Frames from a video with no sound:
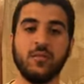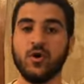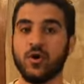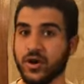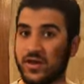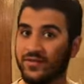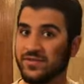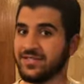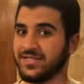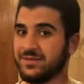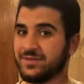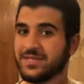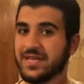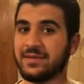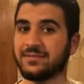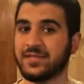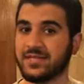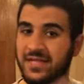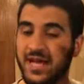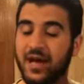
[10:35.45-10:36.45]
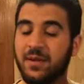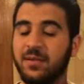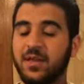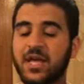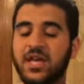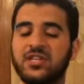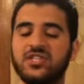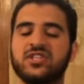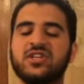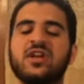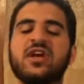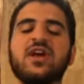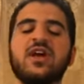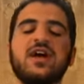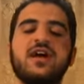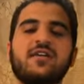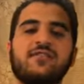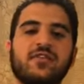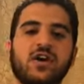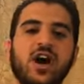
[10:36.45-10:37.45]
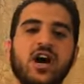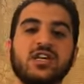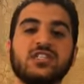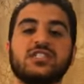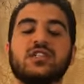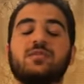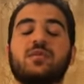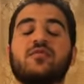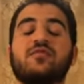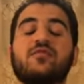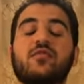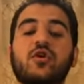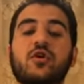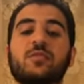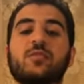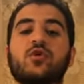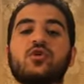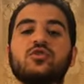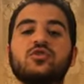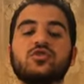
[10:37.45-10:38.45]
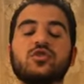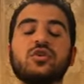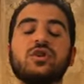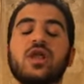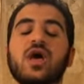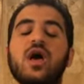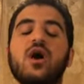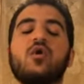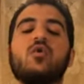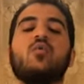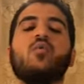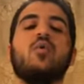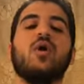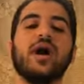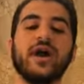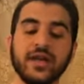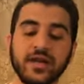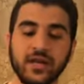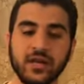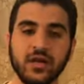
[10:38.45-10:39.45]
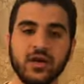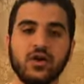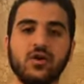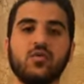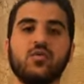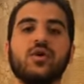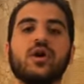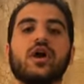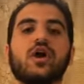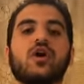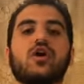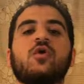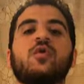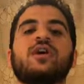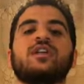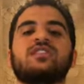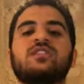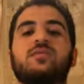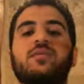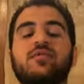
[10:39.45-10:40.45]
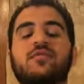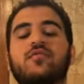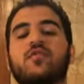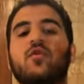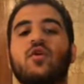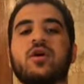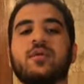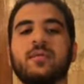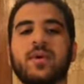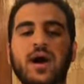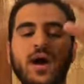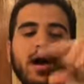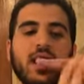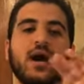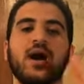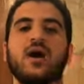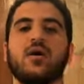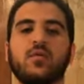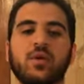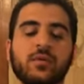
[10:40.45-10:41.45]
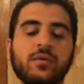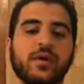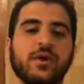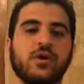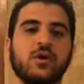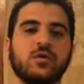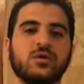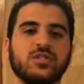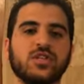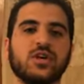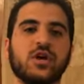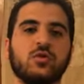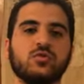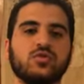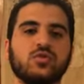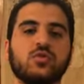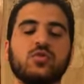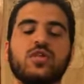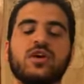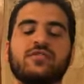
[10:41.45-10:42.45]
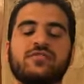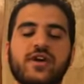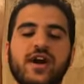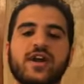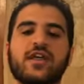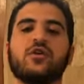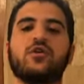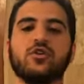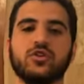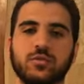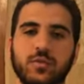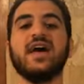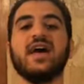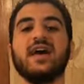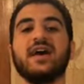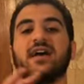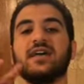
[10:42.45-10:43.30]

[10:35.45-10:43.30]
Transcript: or even sometimes it's an obligation for us to perform ghusl when we are going to to go to the Friday khutbah.